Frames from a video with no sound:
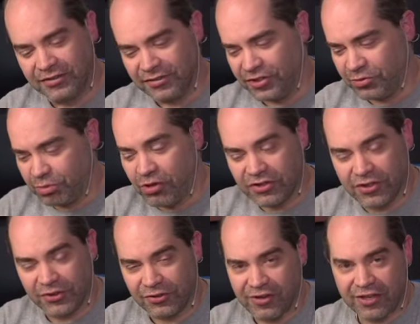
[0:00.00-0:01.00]
You plug
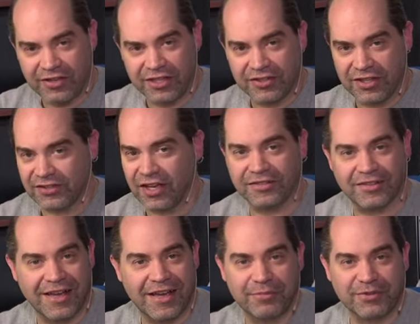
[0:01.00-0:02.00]
those directly into this. I,
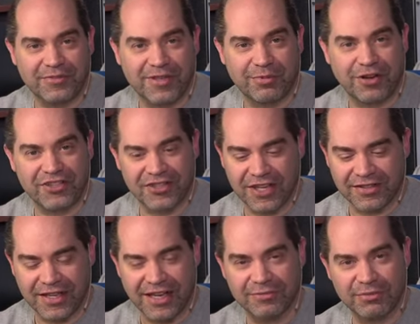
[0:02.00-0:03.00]
I absolutely appreciate
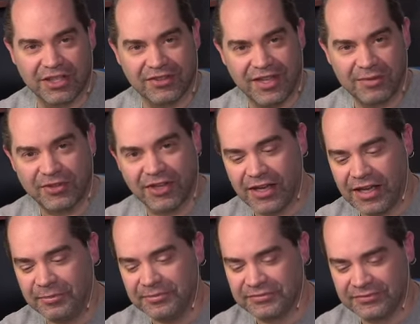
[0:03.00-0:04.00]
that, but at the same
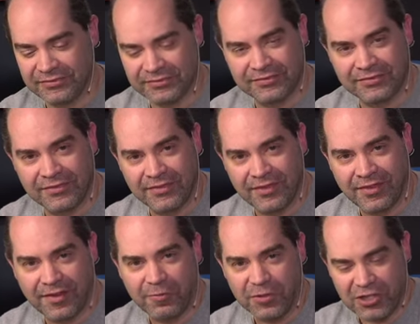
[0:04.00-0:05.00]
time,
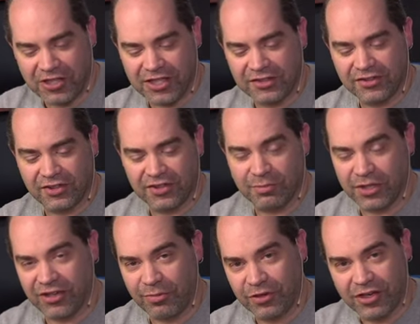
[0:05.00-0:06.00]
when you get into the
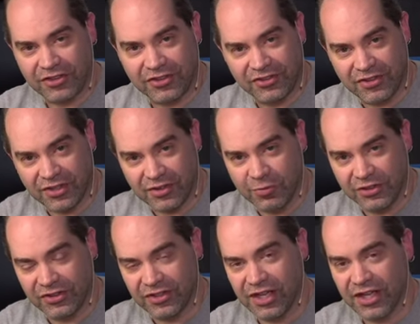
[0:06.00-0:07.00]
bigger productions like the
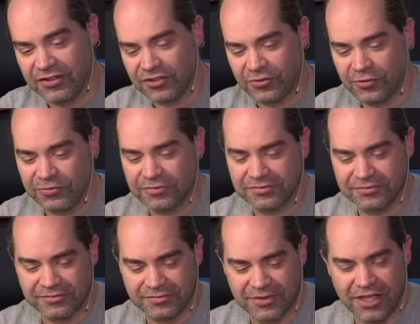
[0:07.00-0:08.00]
ones that I do,
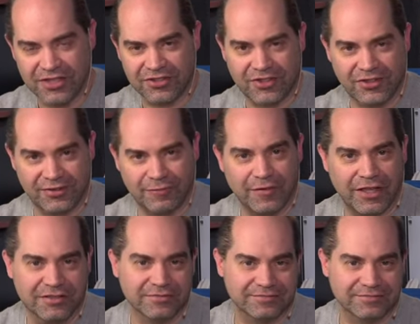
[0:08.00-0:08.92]
it just doesn't fit.